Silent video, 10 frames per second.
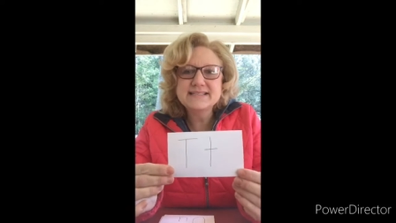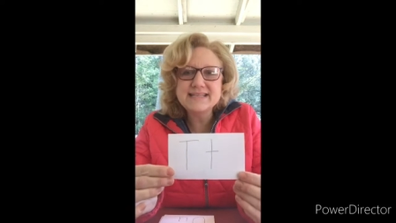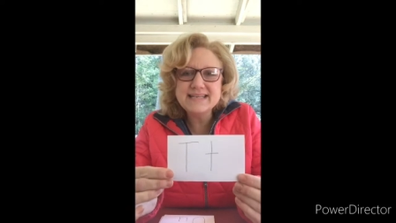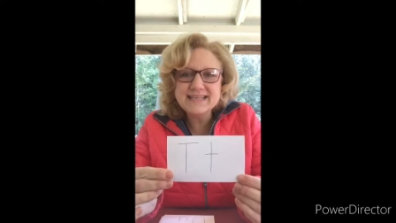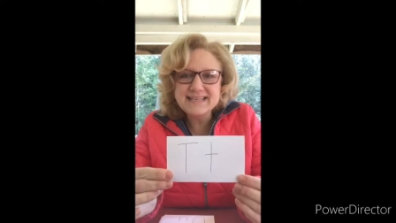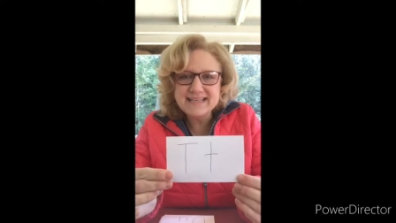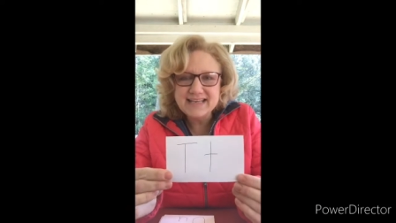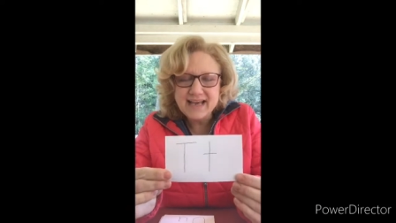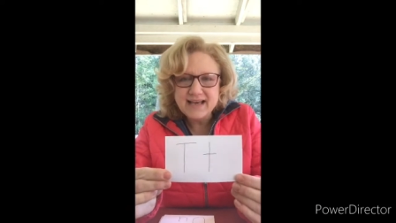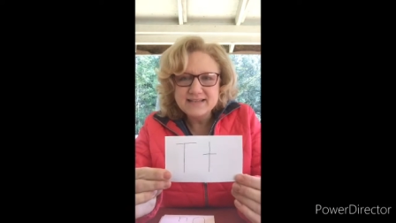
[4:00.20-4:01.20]

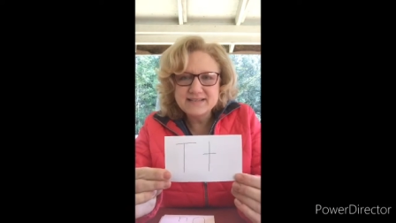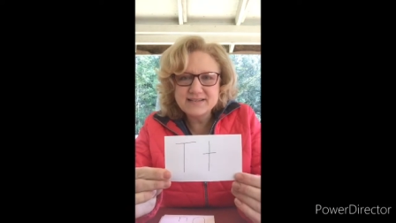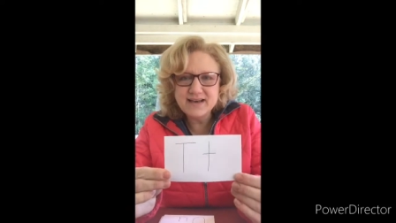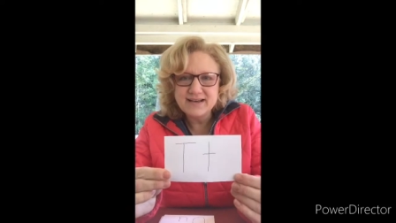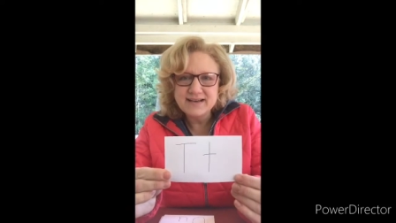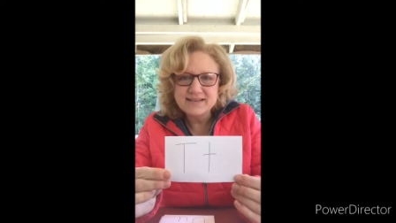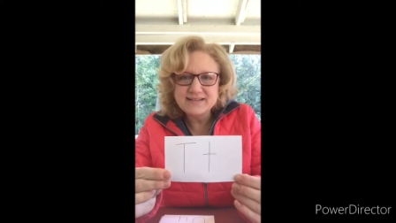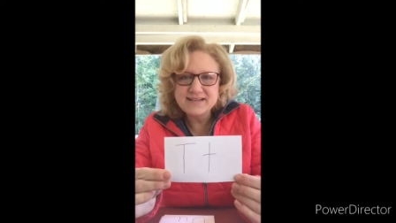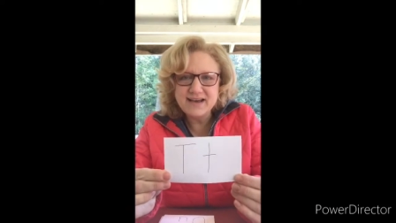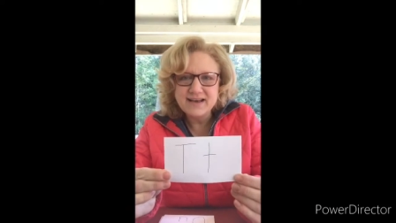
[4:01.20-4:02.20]
T, T,
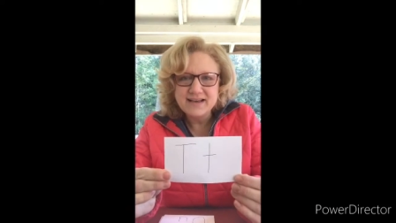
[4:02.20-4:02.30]
T,